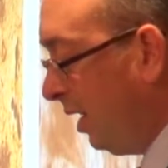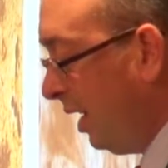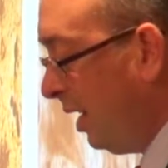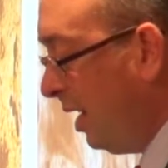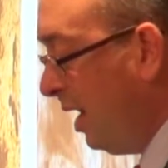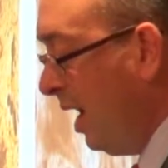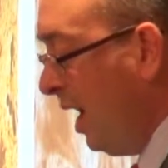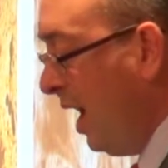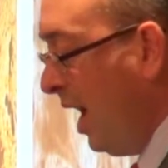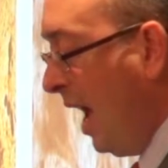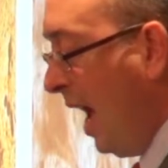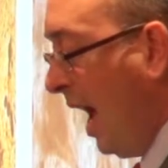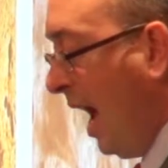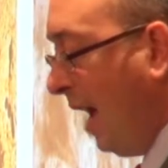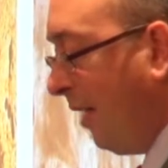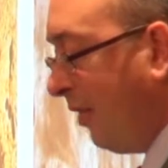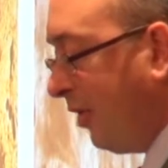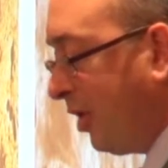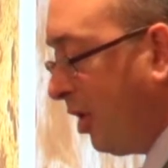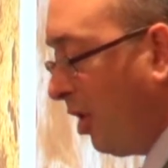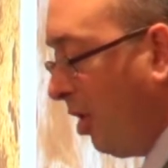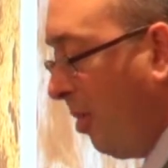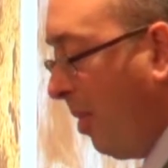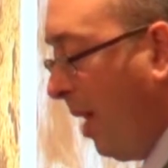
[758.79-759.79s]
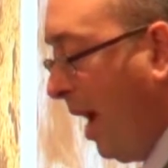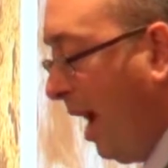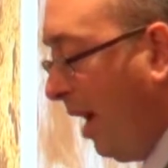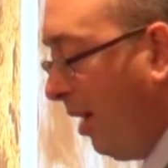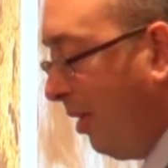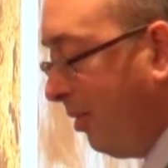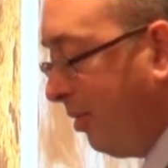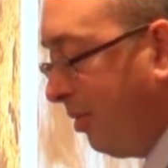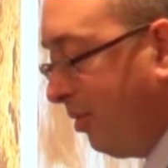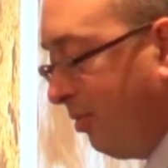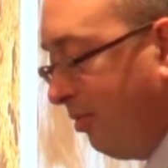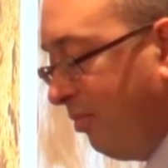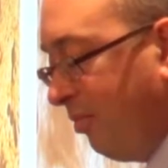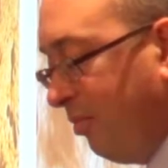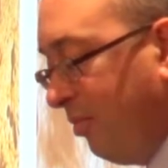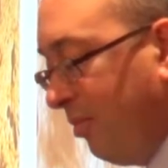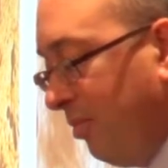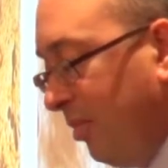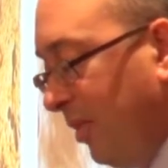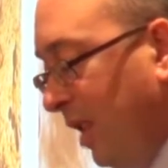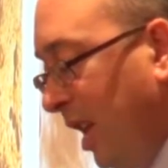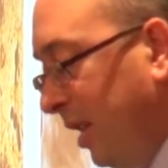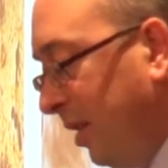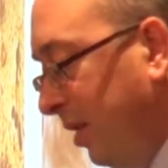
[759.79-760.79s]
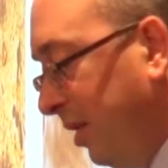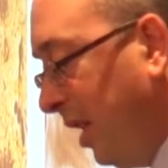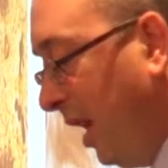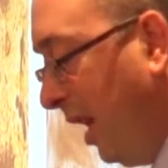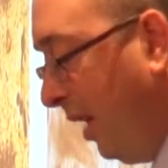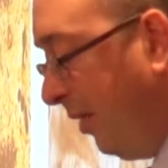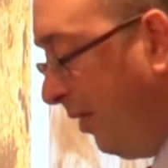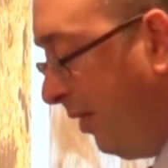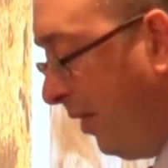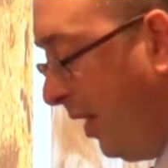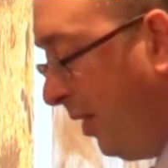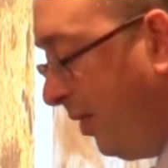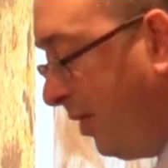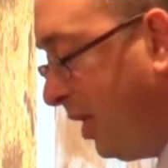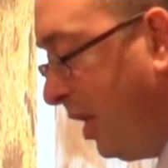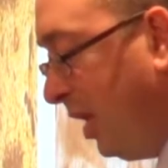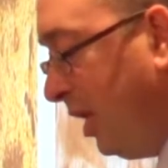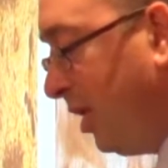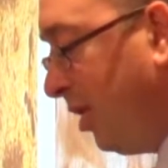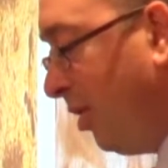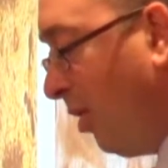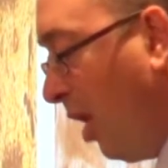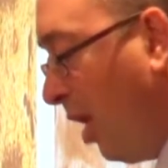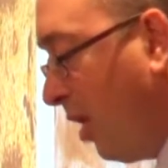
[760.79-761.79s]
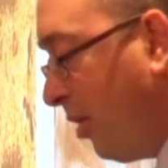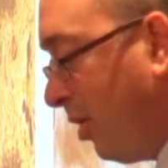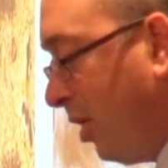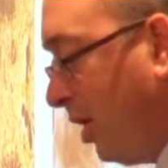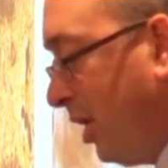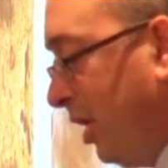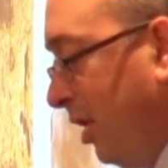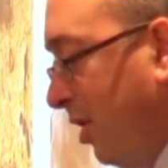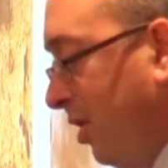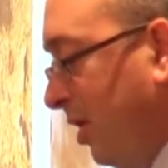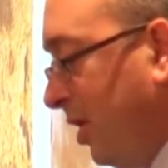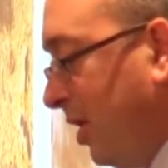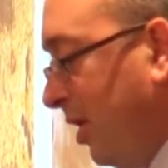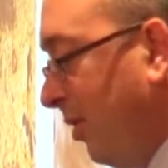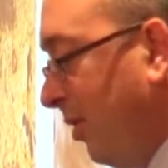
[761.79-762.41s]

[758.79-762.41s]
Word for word: And after about, let's say, 50 to 100 years